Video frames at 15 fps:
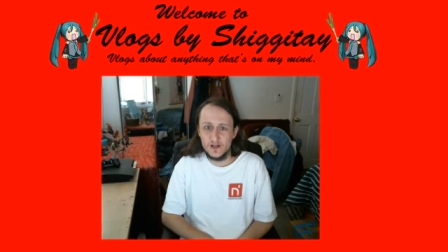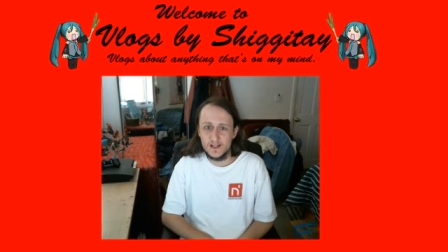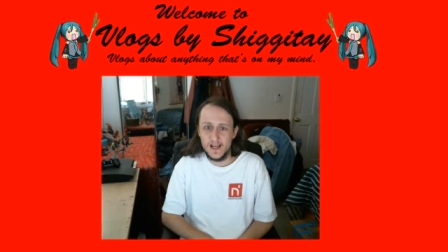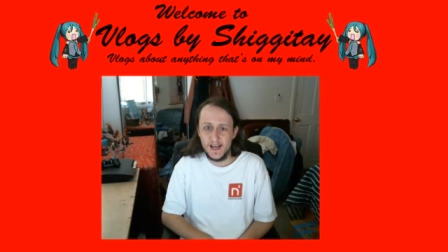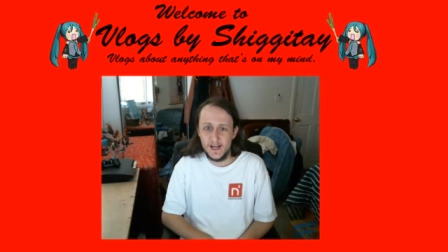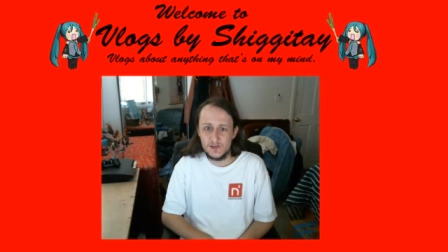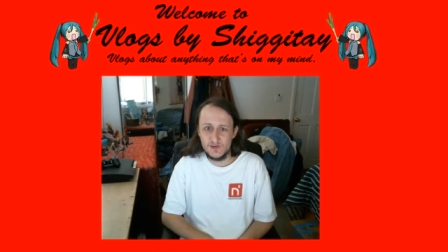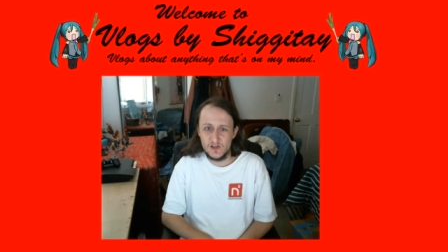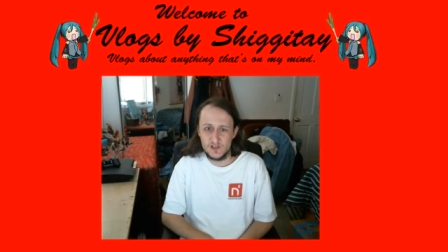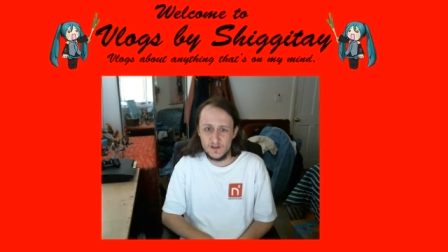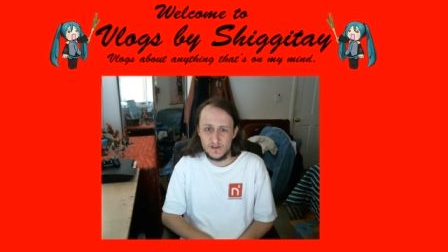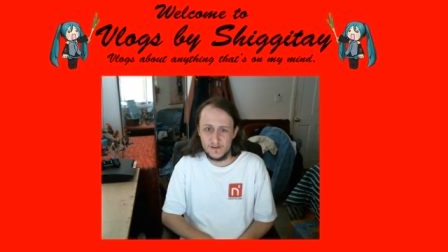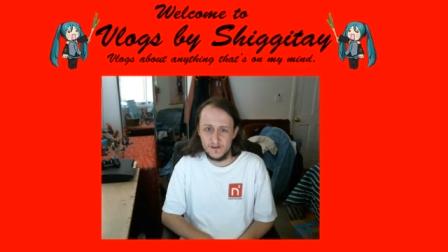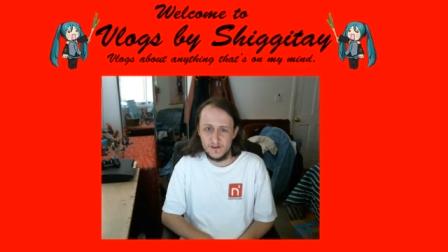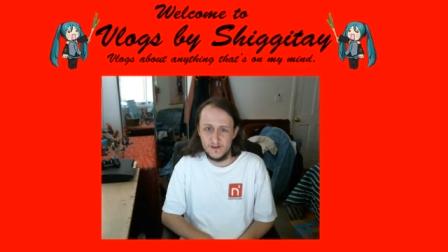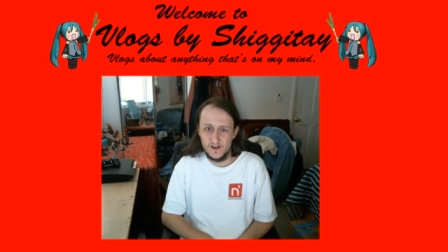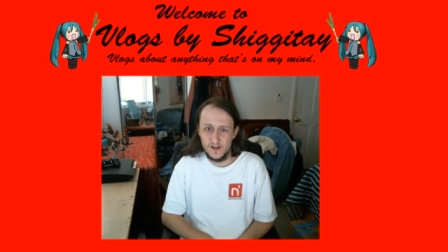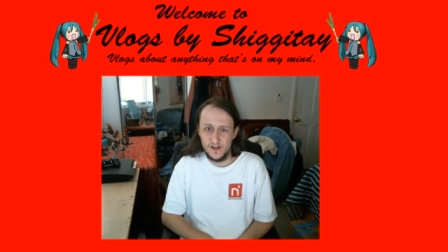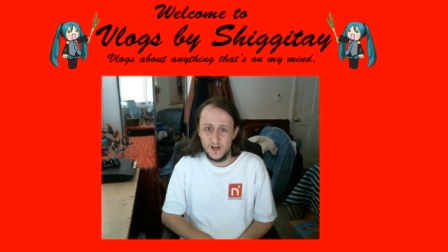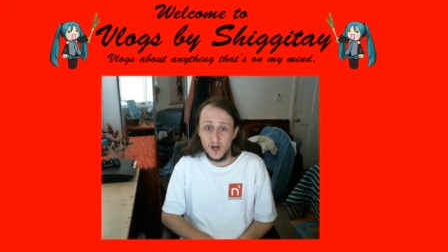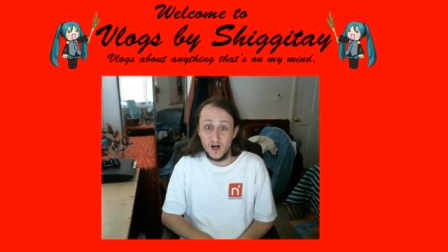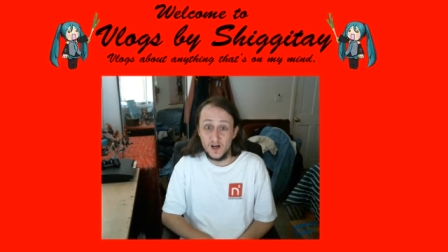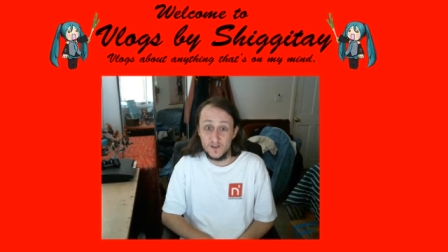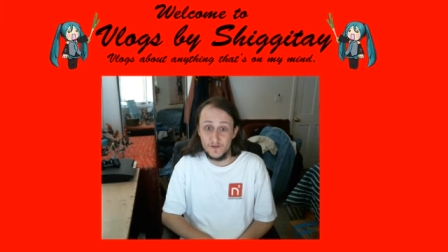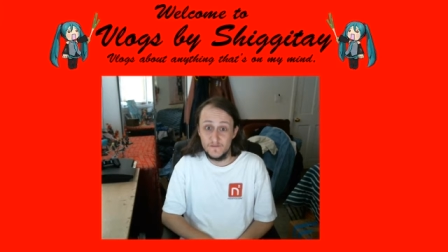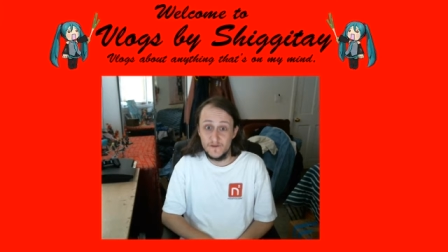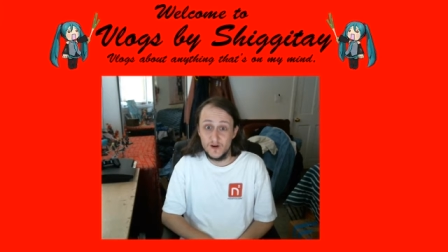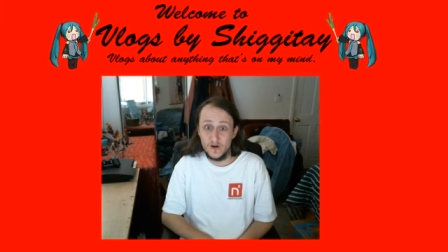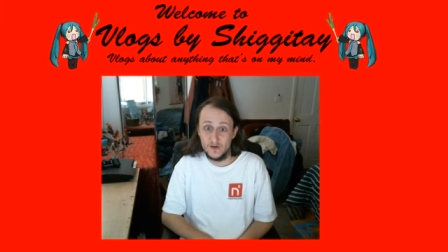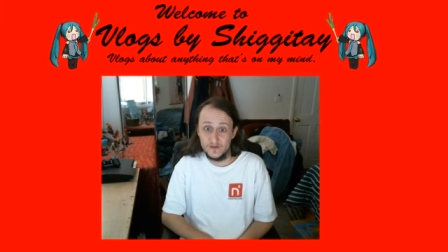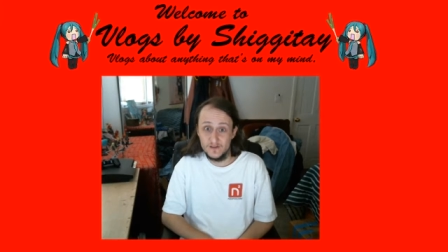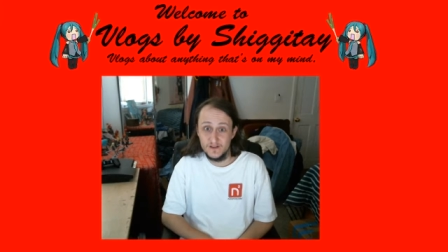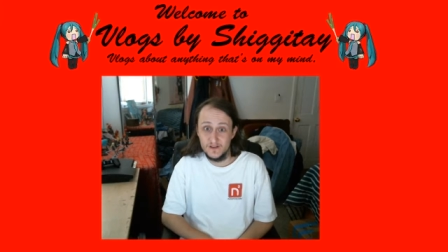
cash register on their phone.